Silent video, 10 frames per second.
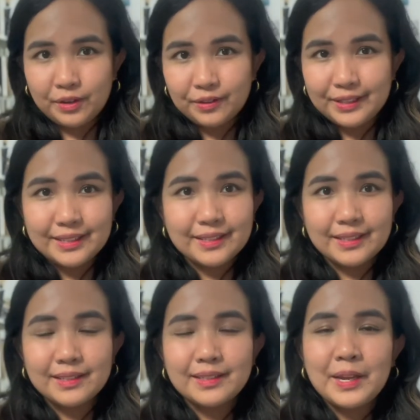
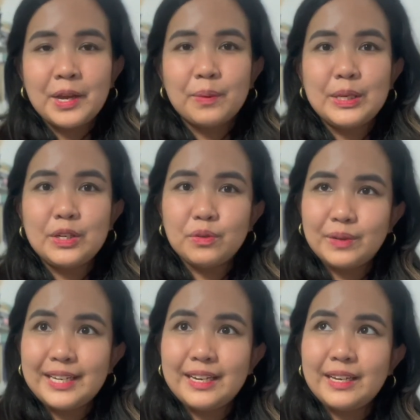thesis. When you're
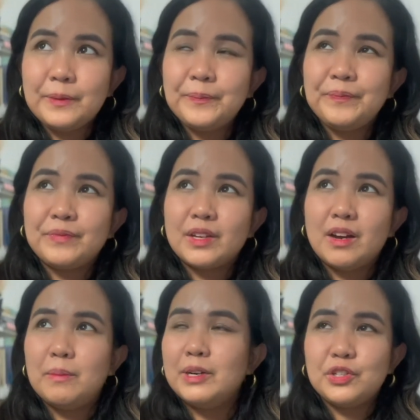reading
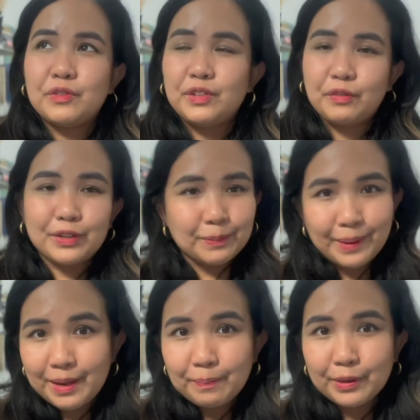a bunch of different
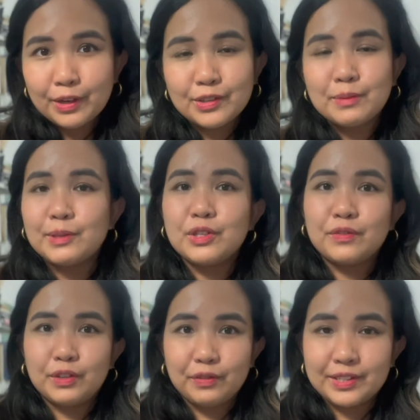papers, a bunch of
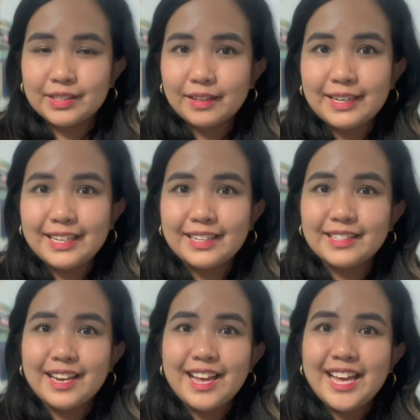different
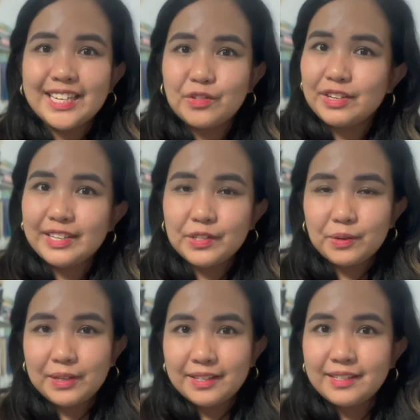studies, it's really
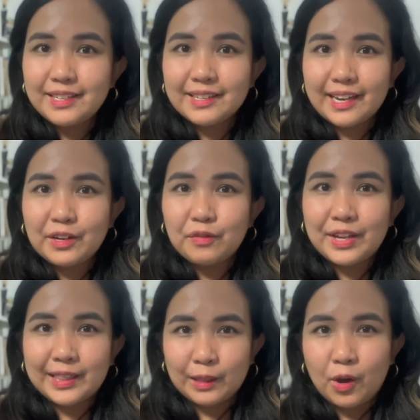so easy to kind of
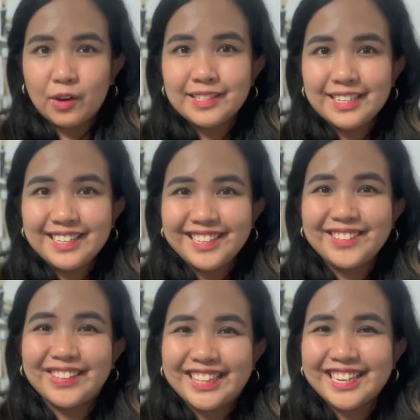get lost in it and
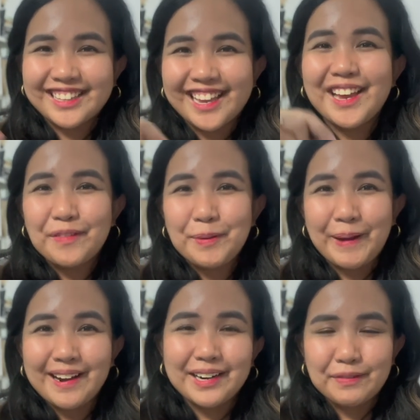to think like every
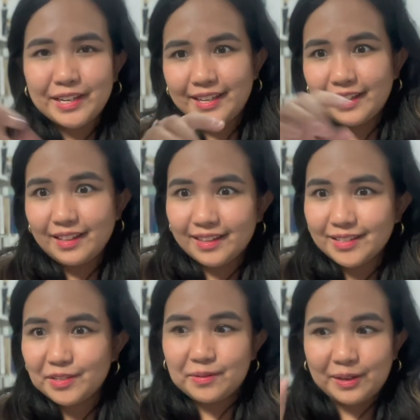paragraph, like, yeah,
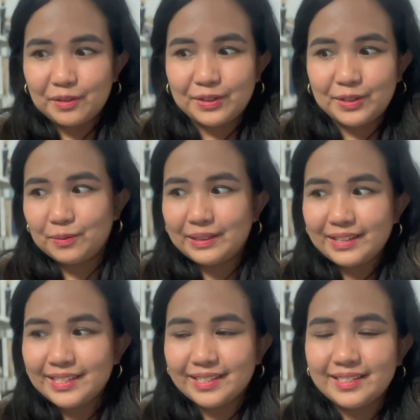this is relevant to my
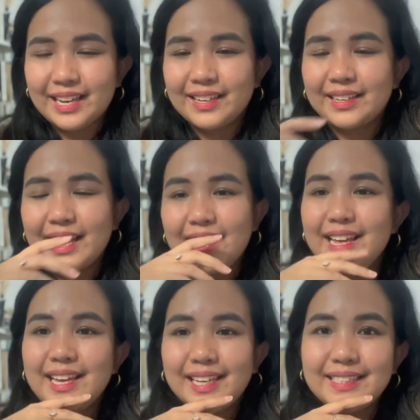thesis. And
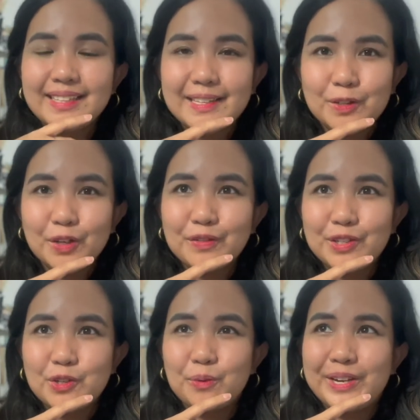it's that sort of
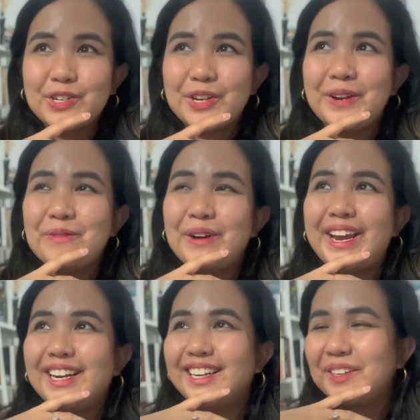situation where